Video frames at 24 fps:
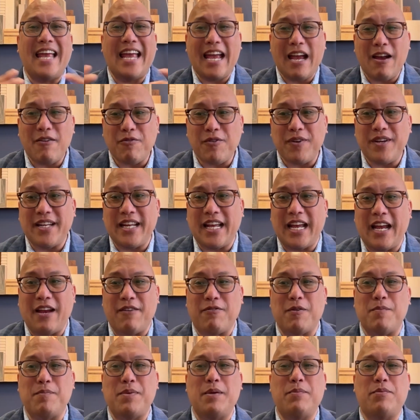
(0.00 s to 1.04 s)
every day
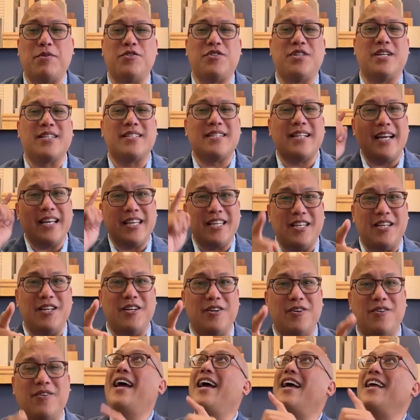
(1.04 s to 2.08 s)
from people just like
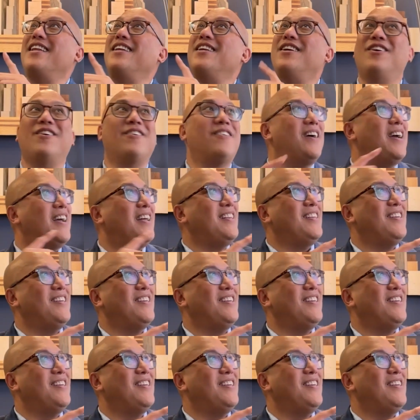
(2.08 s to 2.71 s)
you, and you,